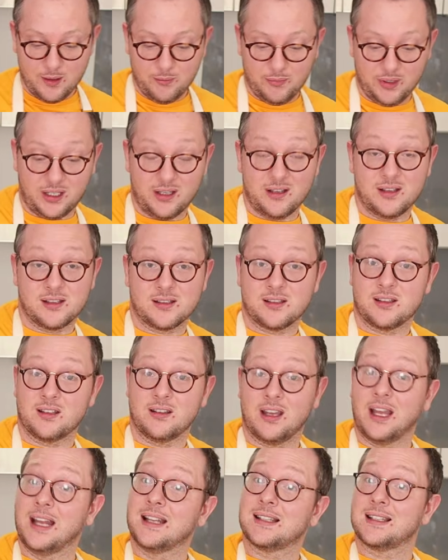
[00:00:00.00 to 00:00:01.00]
because
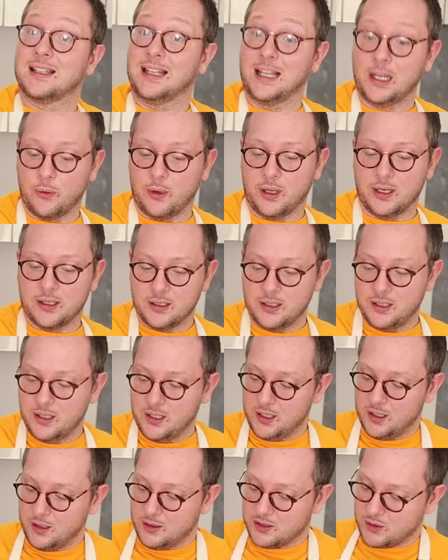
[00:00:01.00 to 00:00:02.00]
it's liquid.
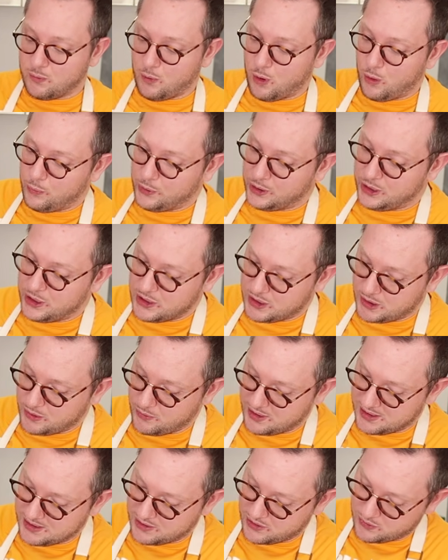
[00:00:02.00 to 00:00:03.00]
So all we're gonna do
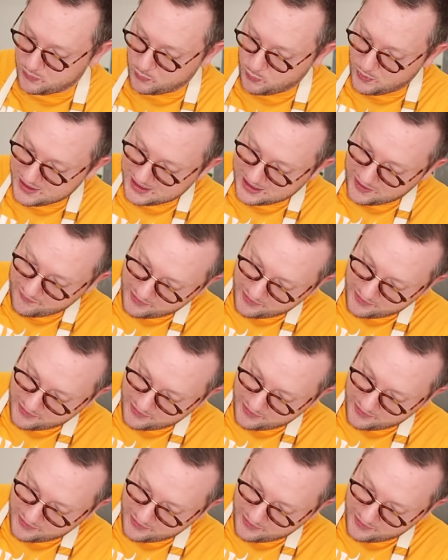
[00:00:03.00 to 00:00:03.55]
is just whisk